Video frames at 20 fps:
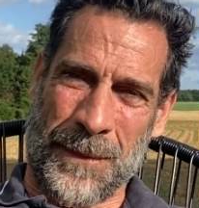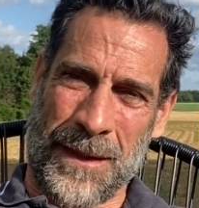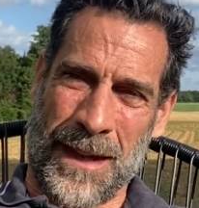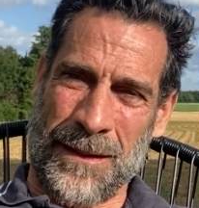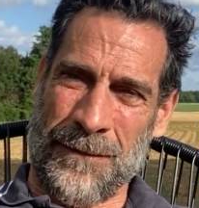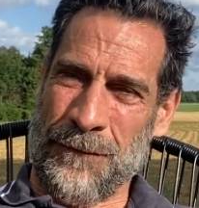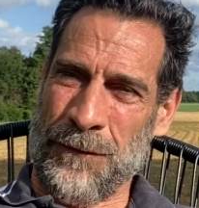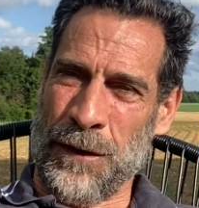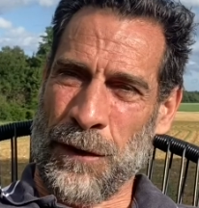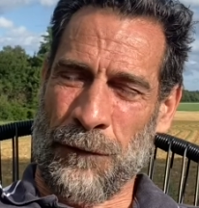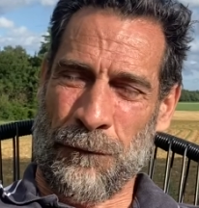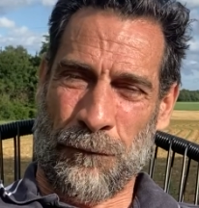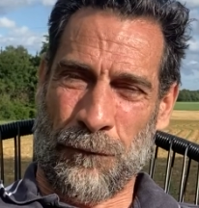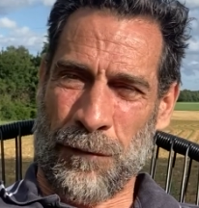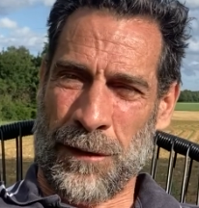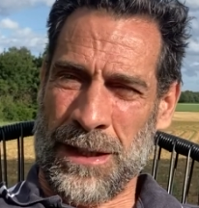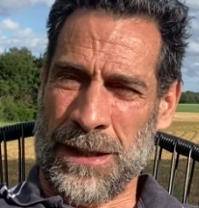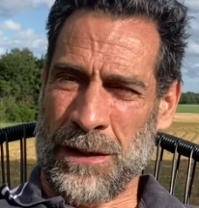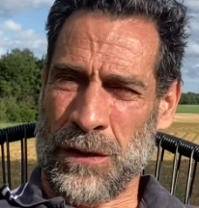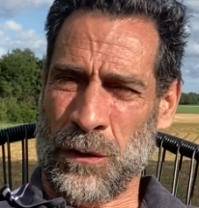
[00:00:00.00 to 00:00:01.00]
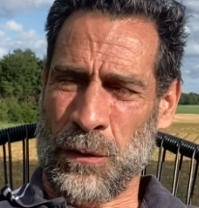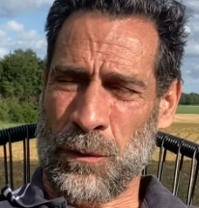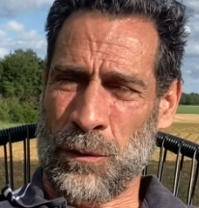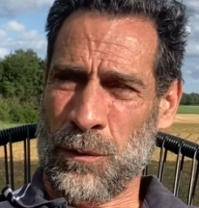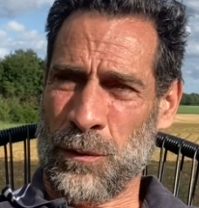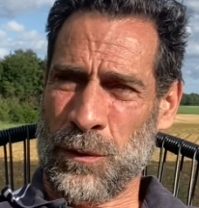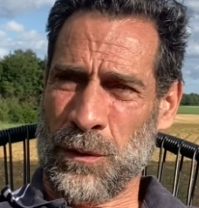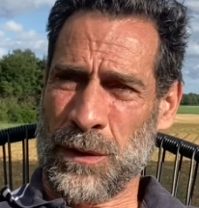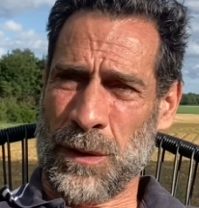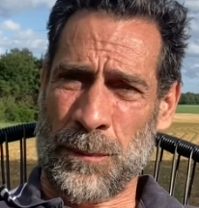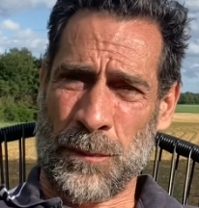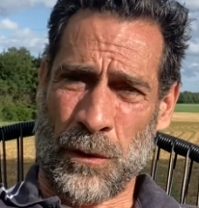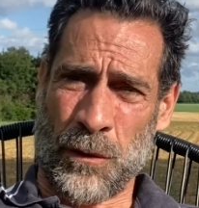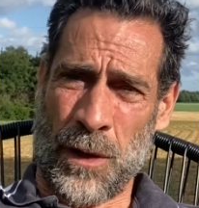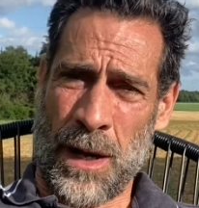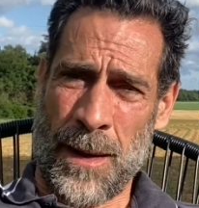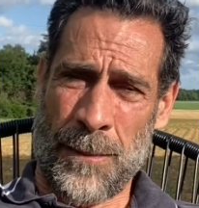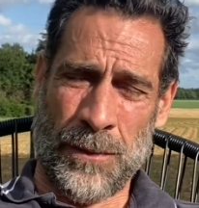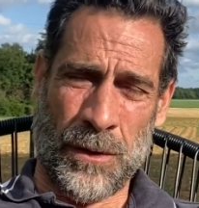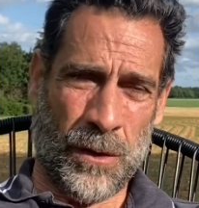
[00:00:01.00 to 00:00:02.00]
feel free to
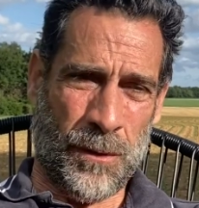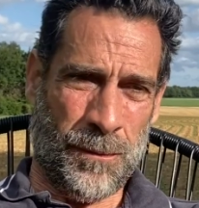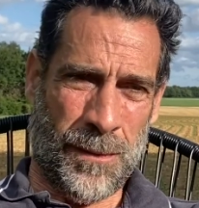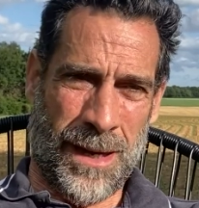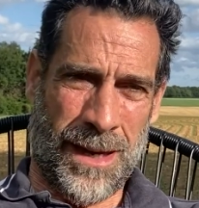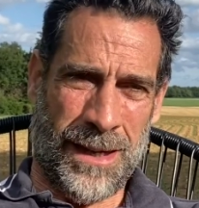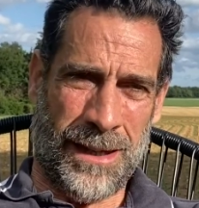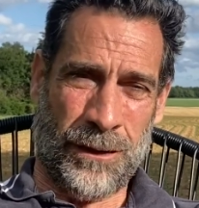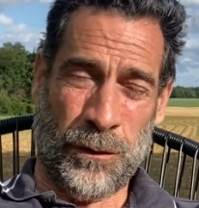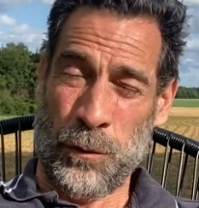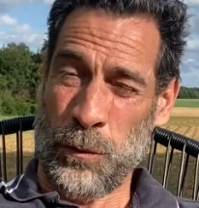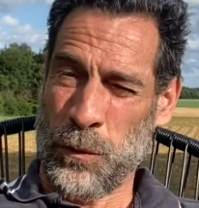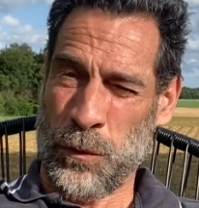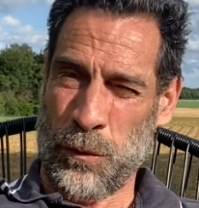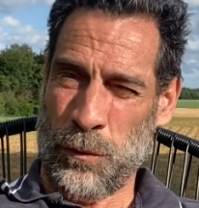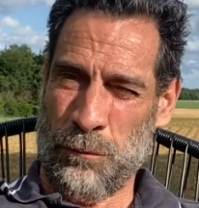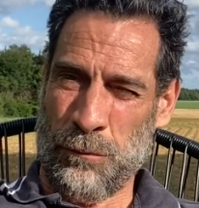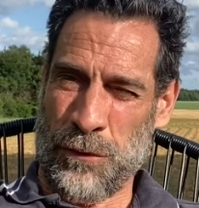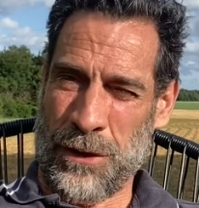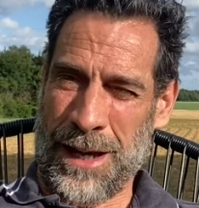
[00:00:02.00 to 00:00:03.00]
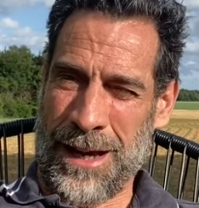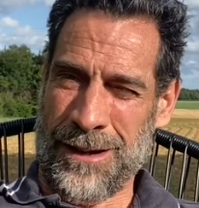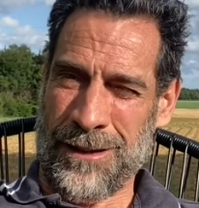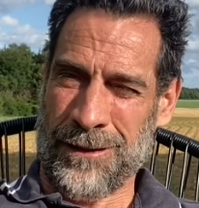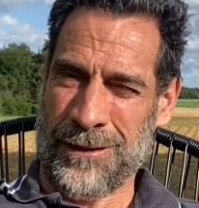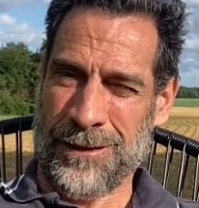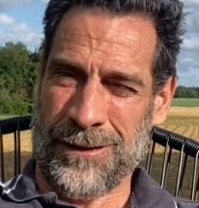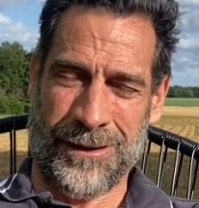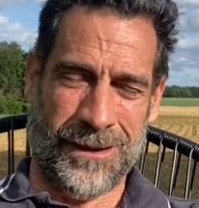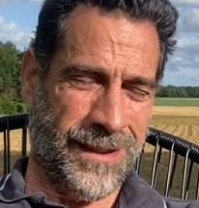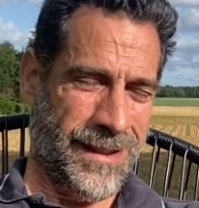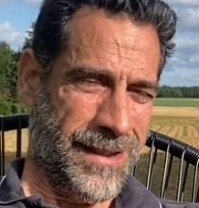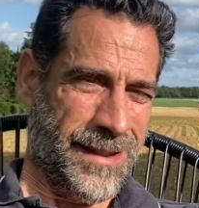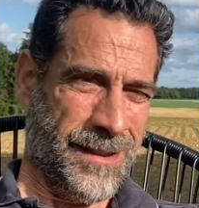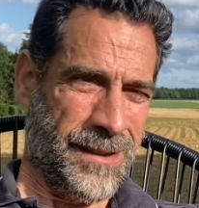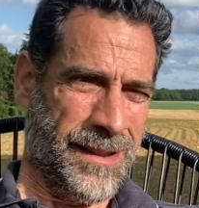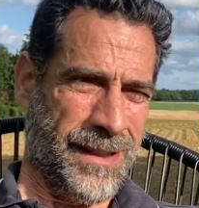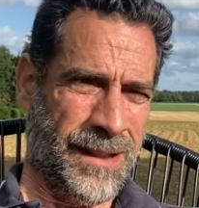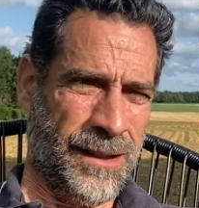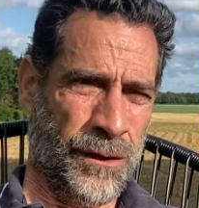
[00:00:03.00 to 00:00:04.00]
subscribe to my YouTube channel,
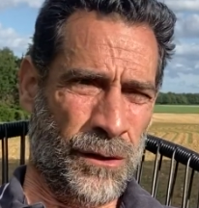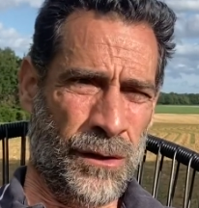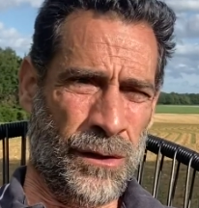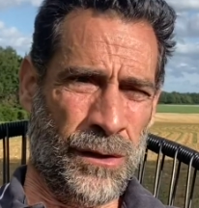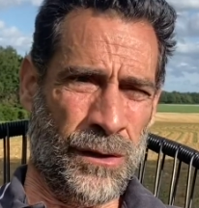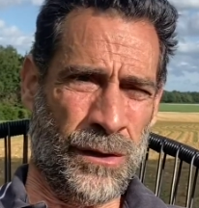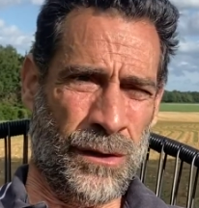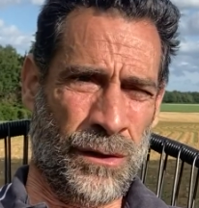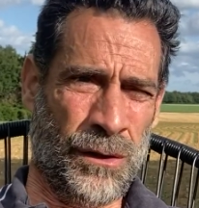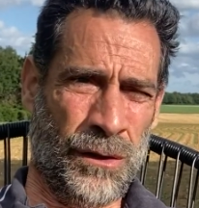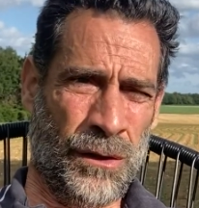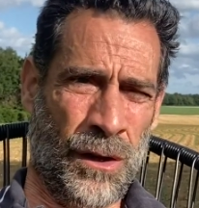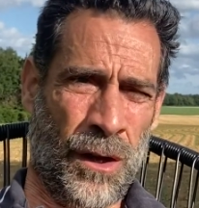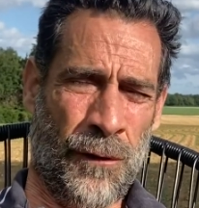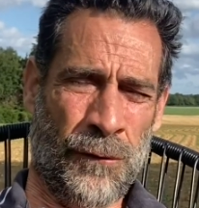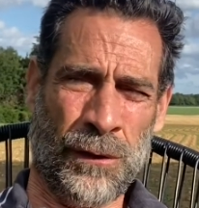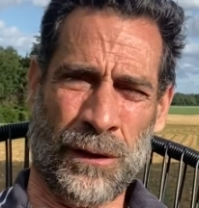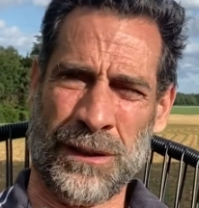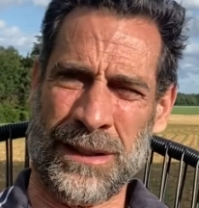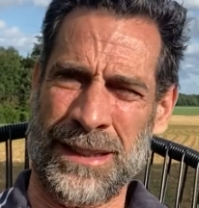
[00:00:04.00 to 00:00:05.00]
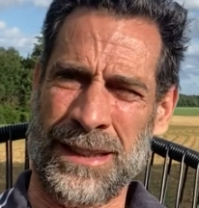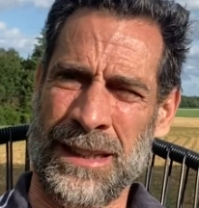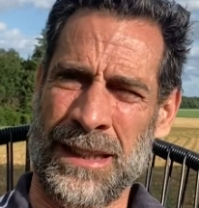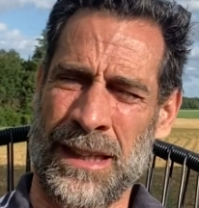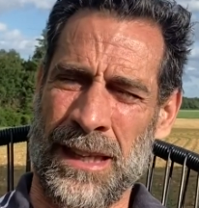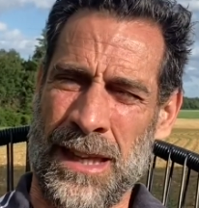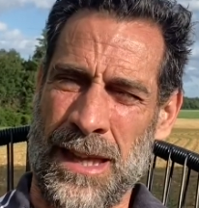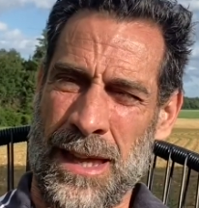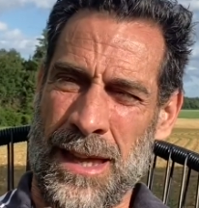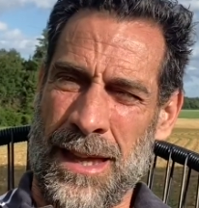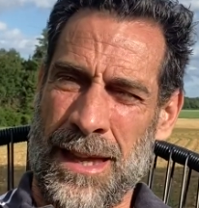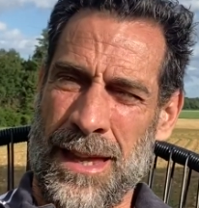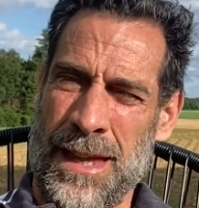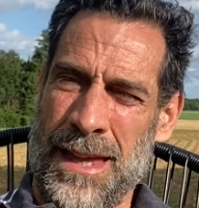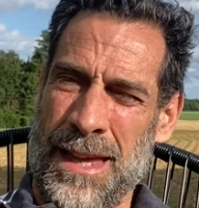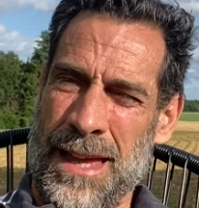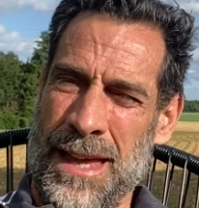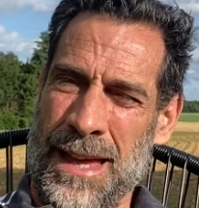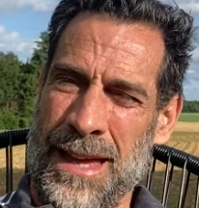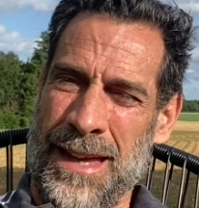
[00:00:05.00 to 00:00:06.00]
this novelty,
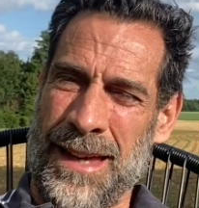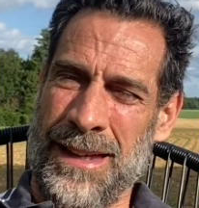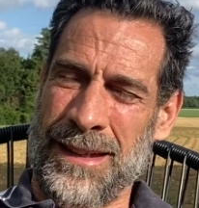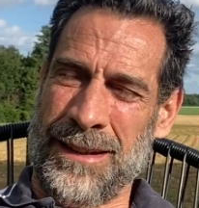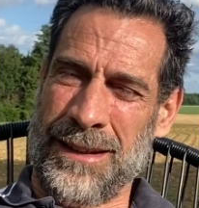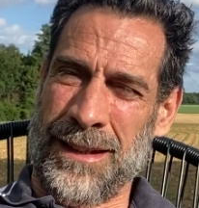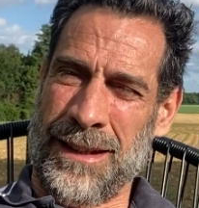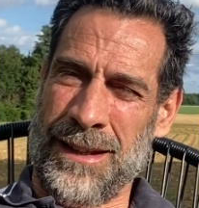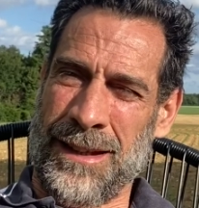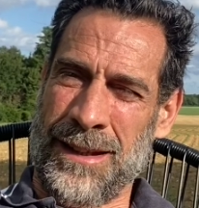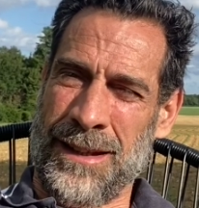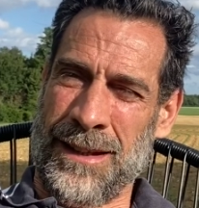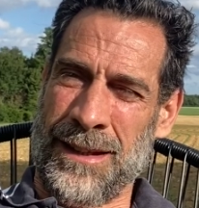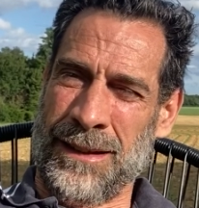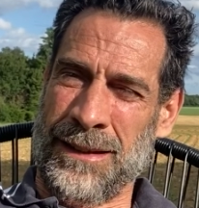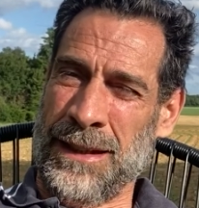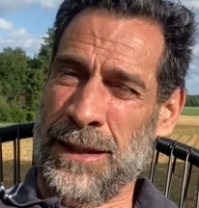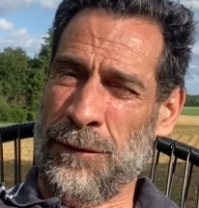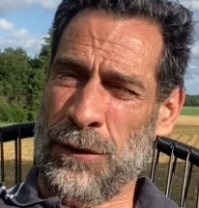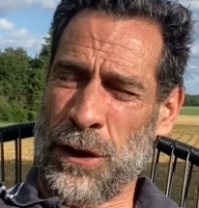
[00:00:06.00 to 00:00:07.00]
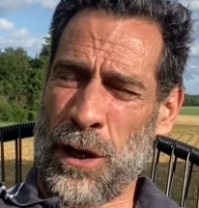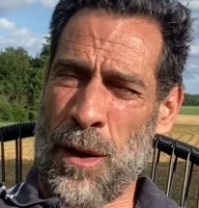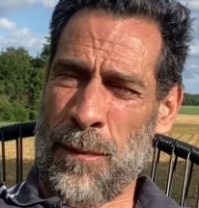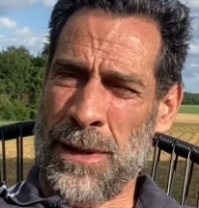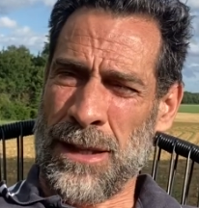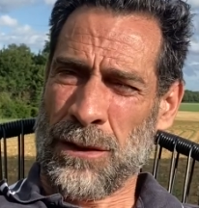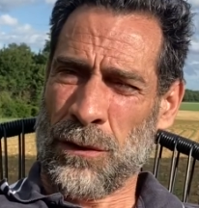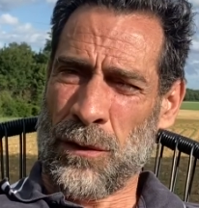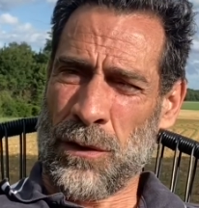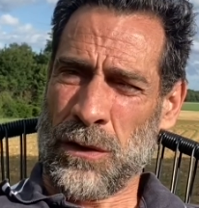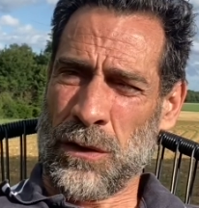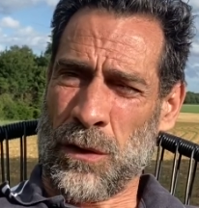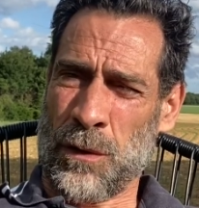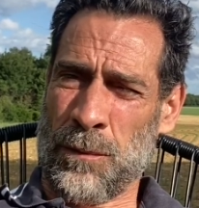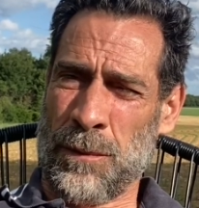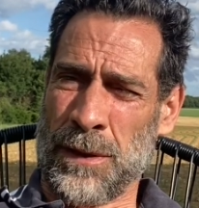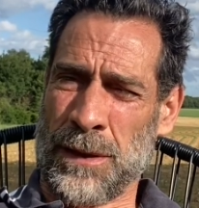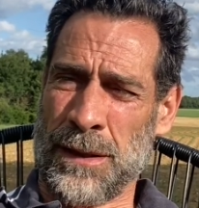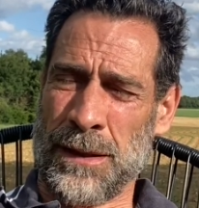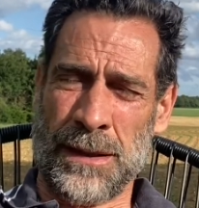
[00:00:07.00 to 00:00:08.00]
and leave a comment also,
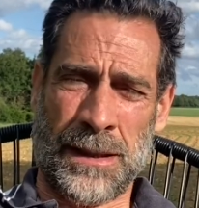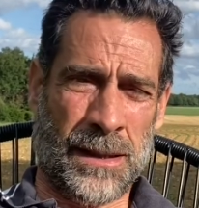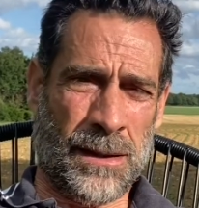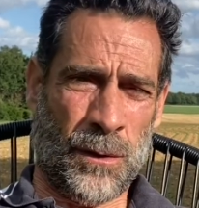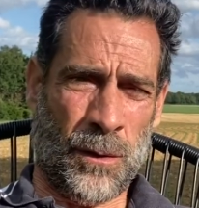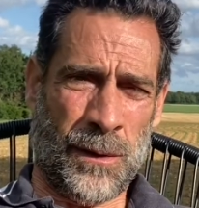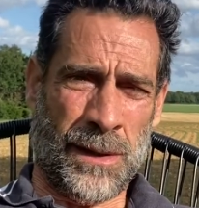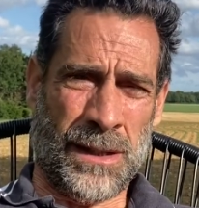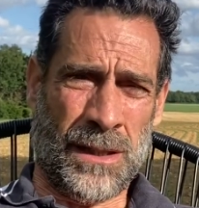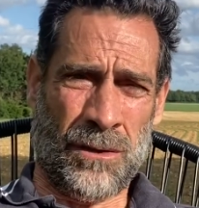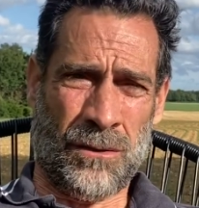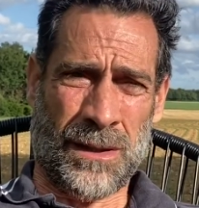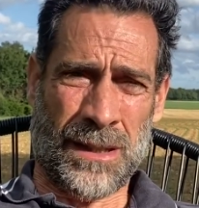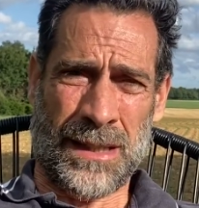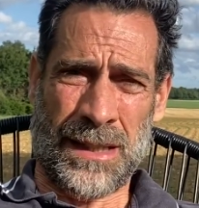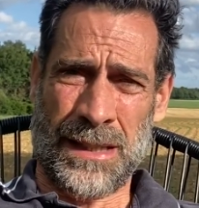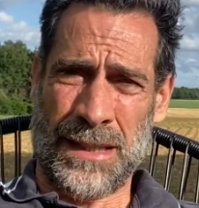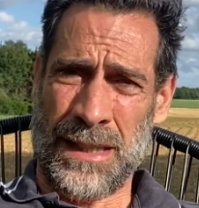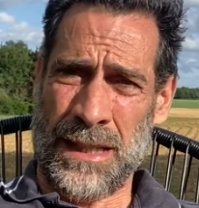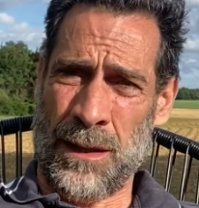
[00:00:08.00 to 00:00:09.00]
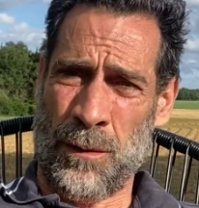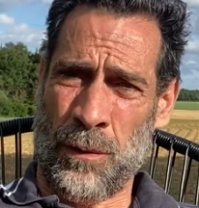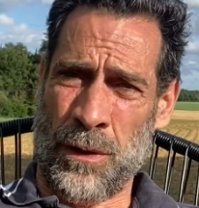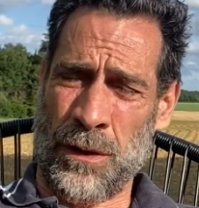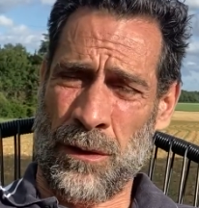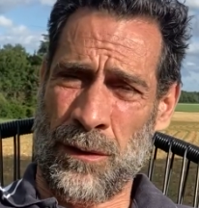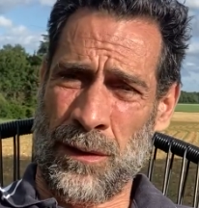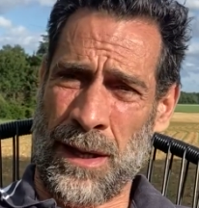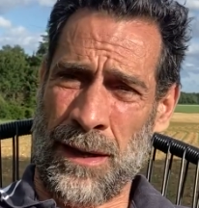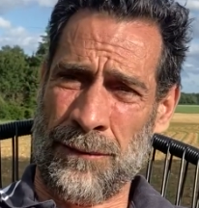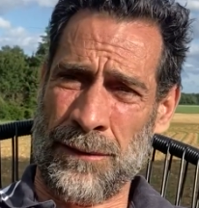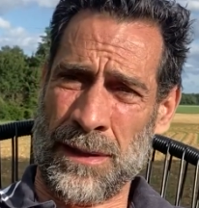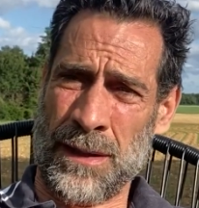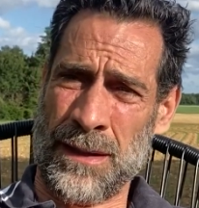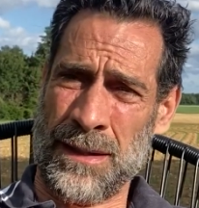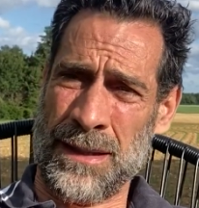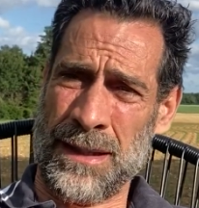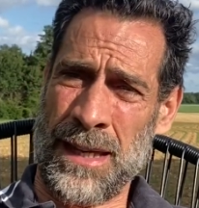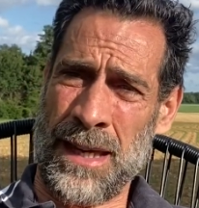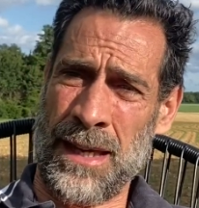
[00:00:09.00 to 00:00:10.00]
because it's always interesting to hear what you have to
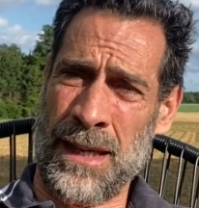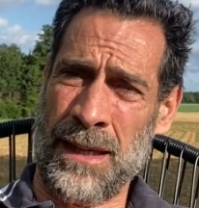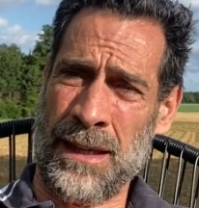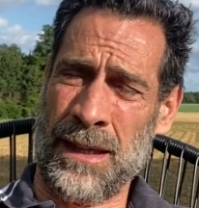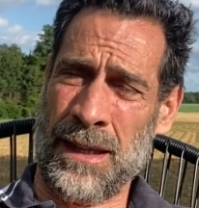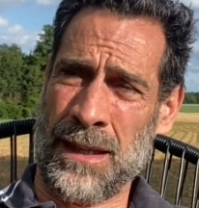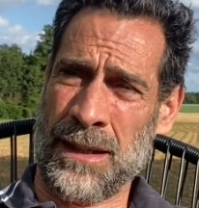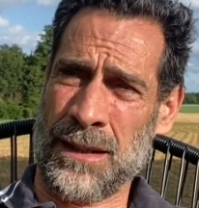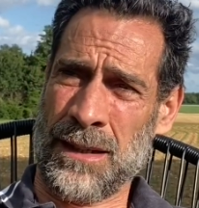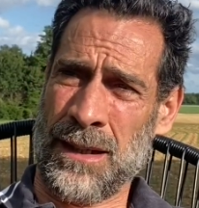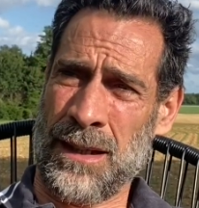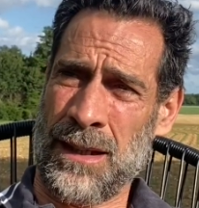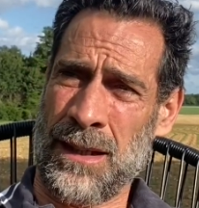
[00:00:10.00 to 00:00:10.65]
say, and